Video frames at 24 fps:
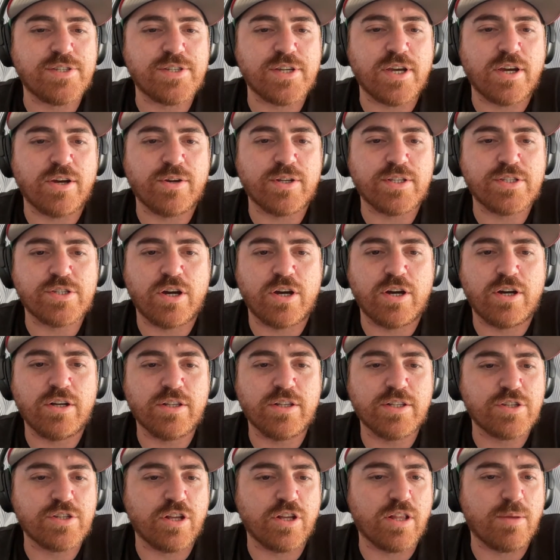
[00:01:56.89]
So it's
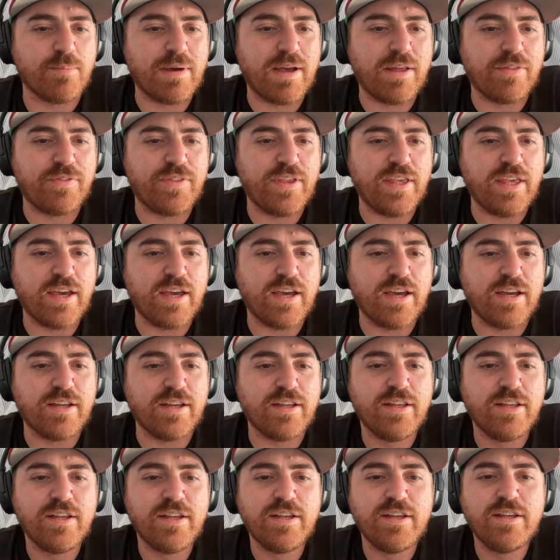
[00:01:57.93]
all about the